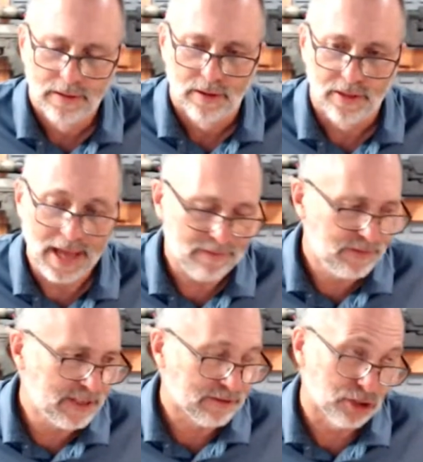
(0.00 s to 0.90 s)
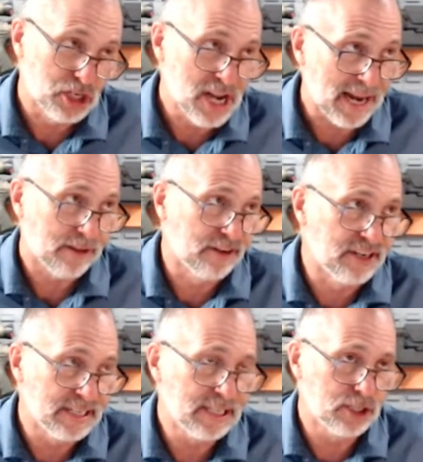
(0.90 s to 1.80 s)
That vehicle's not gonna
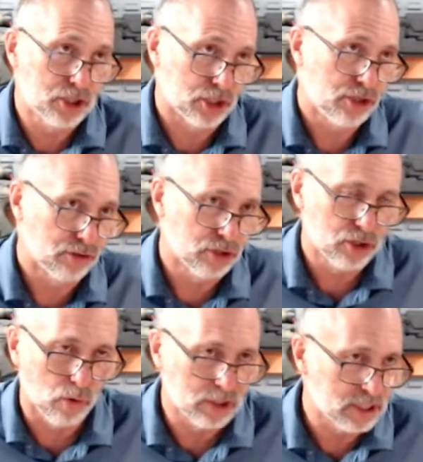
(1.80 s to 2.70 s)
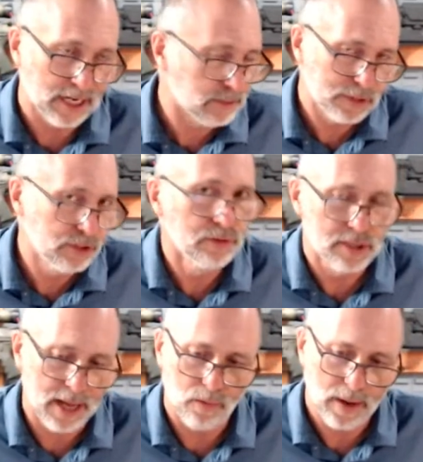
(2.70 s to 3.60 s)
need secure storage. It's not gonna be used
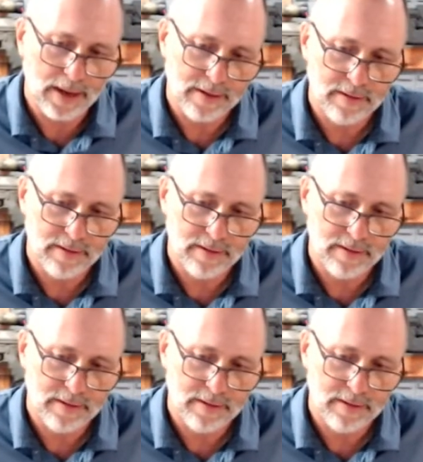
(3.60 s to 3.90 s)
that way.